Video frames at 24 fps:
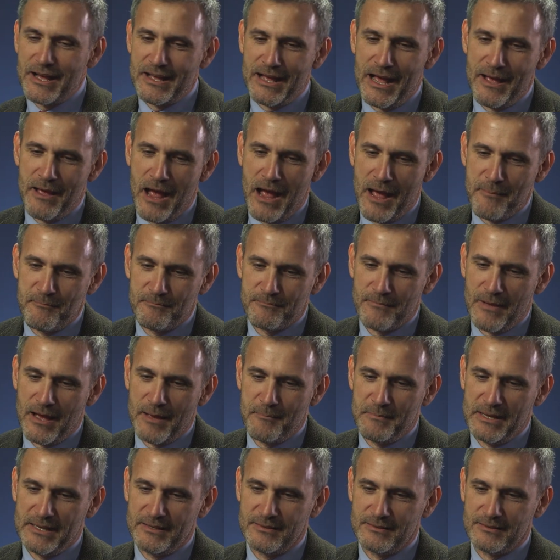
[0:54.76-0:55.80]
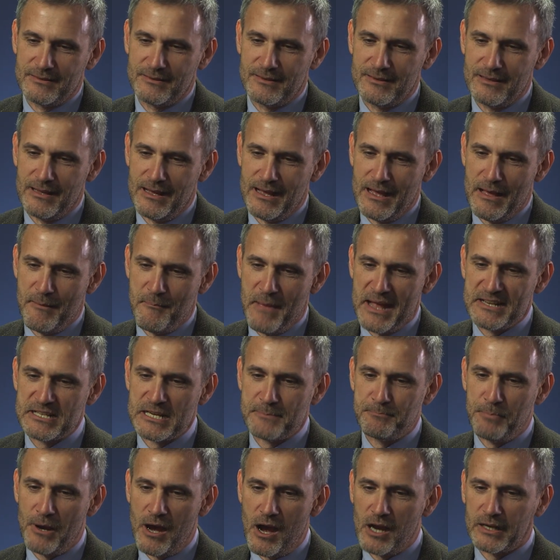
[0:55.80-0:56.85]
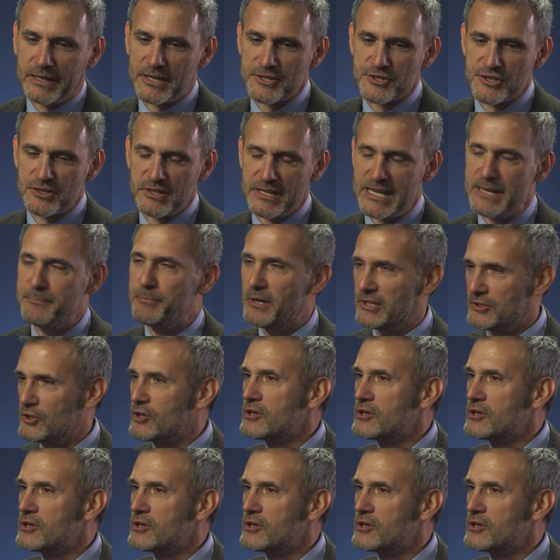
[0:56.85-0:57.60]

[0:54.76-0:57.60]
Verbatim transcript: I, I, I mean, I meant it puckishly but